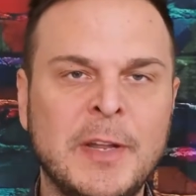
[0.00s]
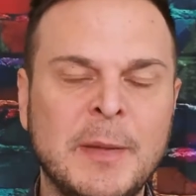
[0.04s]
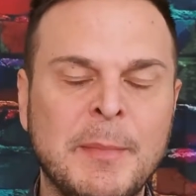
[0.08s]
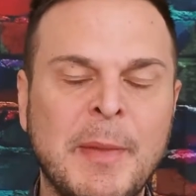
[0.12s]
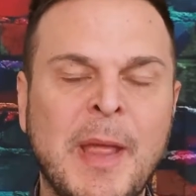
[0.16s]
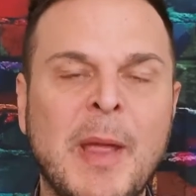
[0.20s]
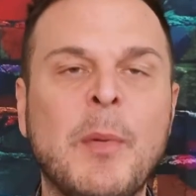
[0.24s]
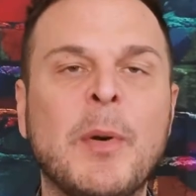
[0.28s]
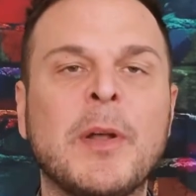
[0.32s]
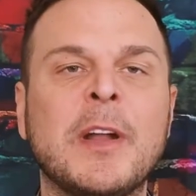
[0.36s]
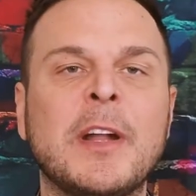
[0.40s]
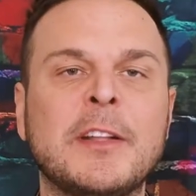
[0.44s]
You
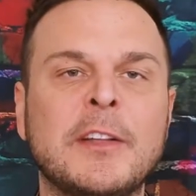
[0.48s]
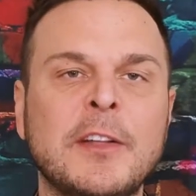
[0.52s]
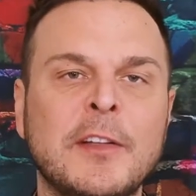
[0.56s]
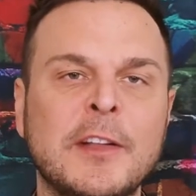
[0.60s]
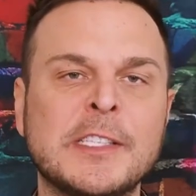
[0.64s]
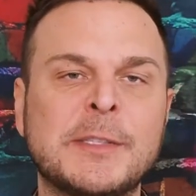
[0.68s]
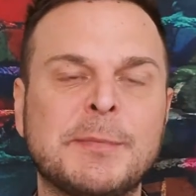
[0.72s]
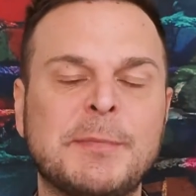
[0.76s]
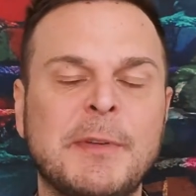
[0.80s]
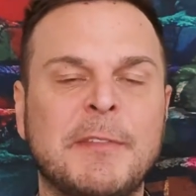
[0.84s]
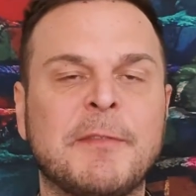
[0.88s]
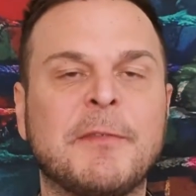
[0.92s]
may wanna do
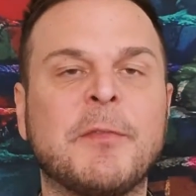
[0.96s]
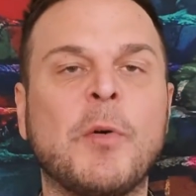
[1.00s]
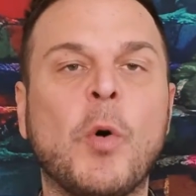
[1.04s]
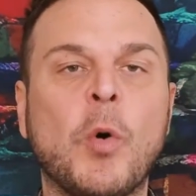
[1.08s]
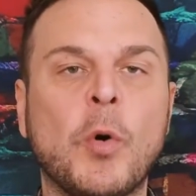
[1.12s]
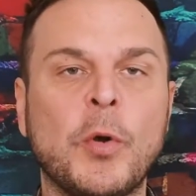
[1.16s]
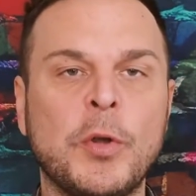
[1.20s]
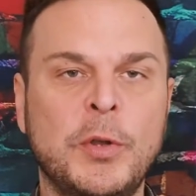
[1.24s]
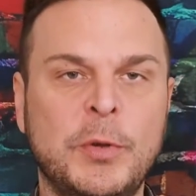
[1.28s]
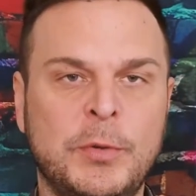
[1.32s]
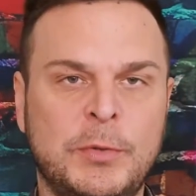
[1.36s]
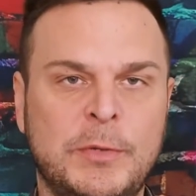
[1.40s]
this
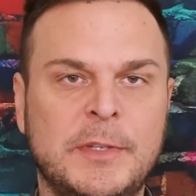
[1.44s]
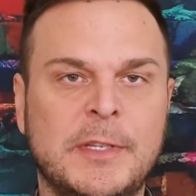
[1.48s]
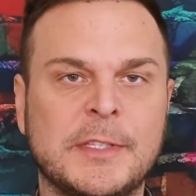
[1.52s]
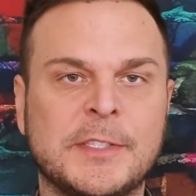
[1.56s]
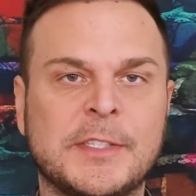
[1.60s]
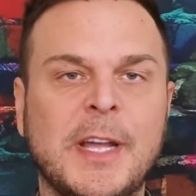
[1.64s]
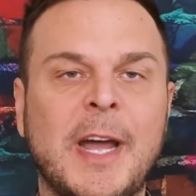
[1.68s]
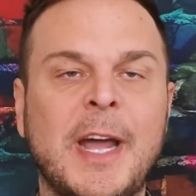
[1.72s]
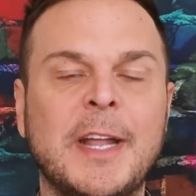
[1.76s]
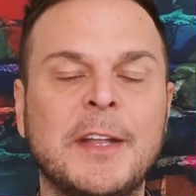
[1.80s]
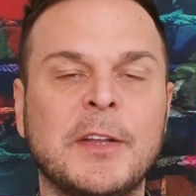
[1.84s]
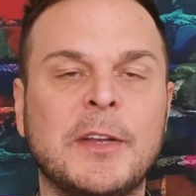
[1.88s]
before you
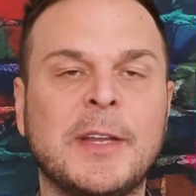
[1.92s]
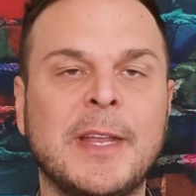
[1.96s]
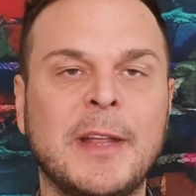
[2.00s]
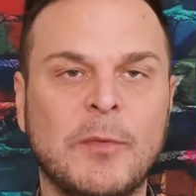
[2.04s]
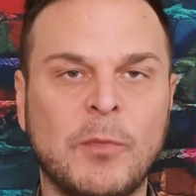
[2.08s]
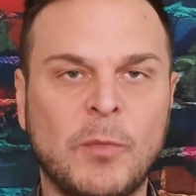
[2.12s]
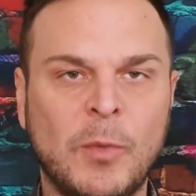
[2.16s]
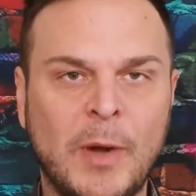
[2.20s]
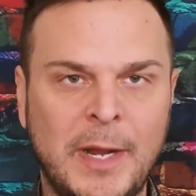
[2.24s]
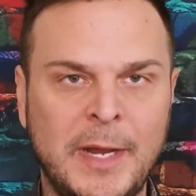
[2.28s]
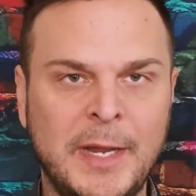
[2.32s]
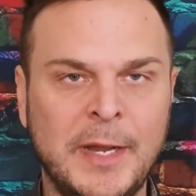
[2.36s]
decide to get
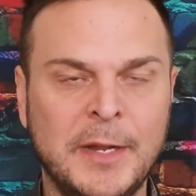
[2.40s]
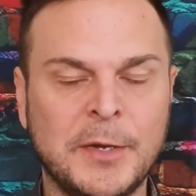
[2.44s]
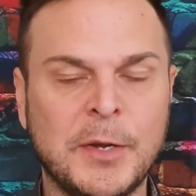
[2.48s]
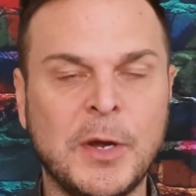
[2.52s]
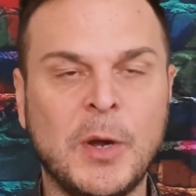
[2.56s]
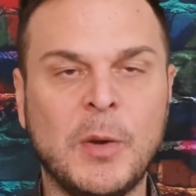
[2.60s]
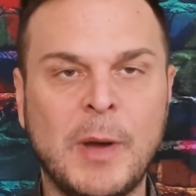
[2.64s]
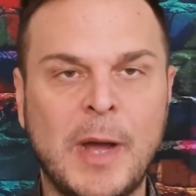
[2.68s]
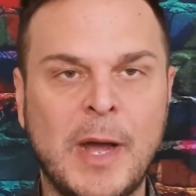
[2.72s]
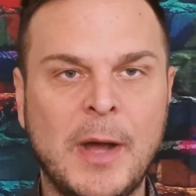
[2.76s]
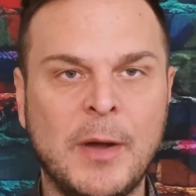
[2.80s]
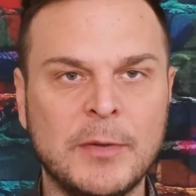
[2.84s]
ready and
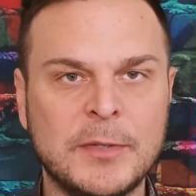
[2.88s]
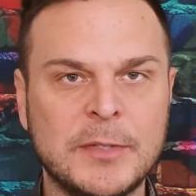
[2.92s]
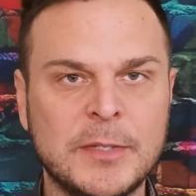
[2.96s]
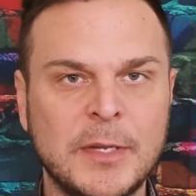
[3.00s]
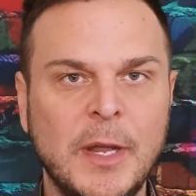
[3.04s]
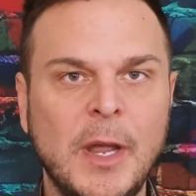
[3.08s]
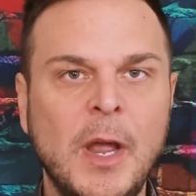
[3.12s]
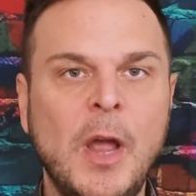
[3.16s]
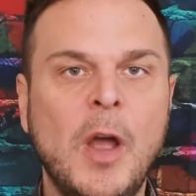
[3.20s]
go out.